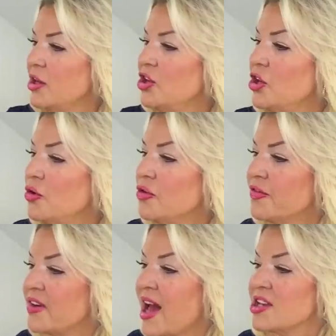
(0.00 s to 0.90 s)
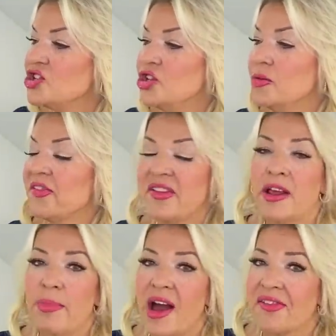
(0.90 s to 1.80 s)
nude flat June
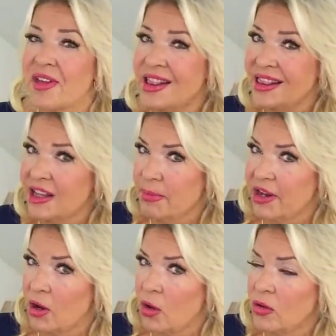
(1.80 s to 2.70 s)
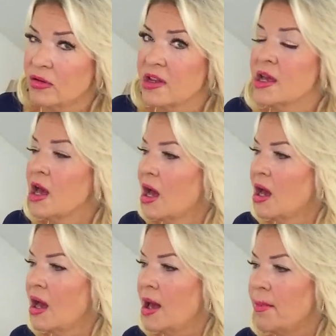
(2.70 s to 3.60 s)
slingbacks, a little bit old,
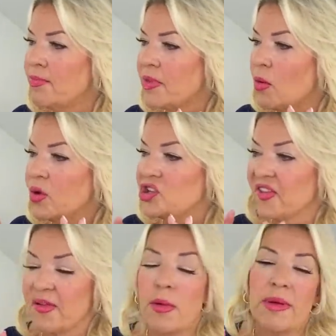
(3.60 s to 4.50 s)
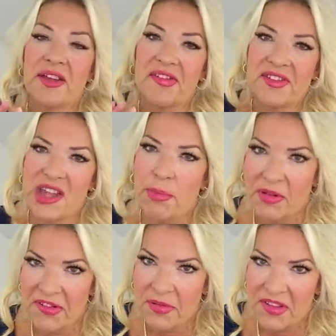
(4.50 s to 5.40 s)
which are some of my
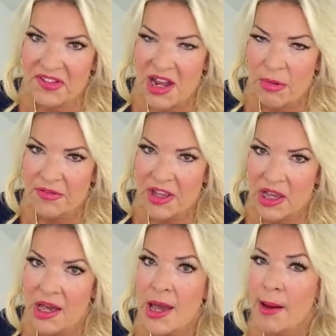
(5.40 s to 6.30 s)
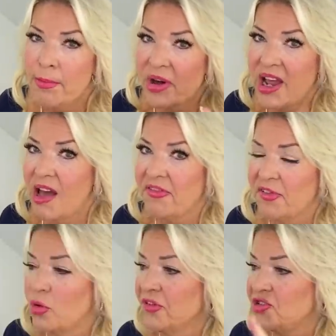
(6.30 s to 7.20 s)
staples for this time of year, but I have
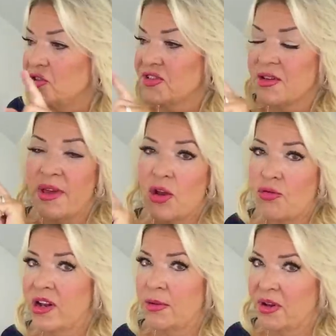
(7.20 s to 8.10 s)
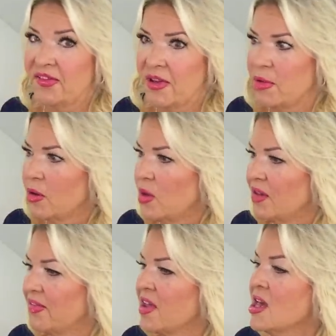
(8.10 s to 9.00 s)
sourced you some incredibly similar
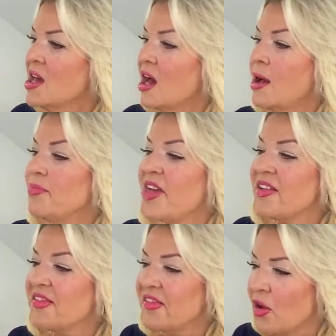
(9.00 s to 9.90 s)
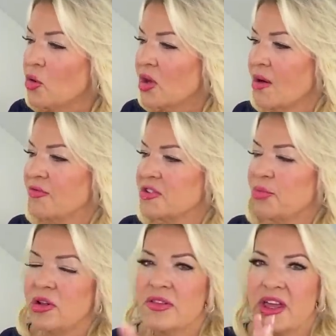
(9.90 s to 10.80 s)
ones. They're so
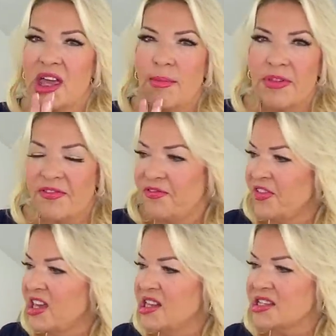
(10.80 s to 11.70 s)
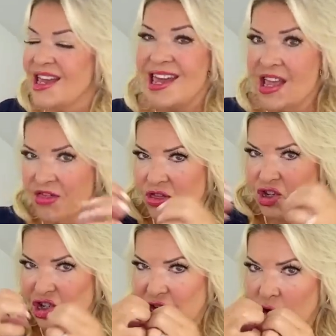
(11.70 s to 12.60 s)
comfortable, they keep the feet in
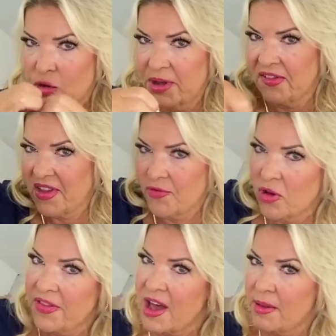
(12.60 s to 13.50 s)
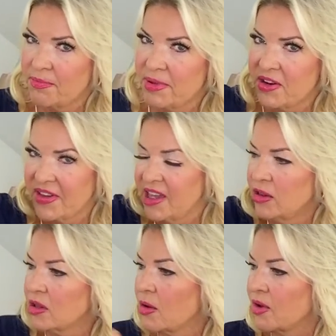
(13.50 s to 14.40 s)
the shoe because they've got that bit of
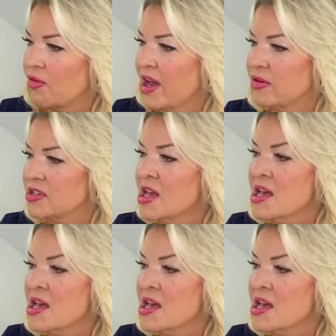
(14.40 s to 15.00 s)
heel going round,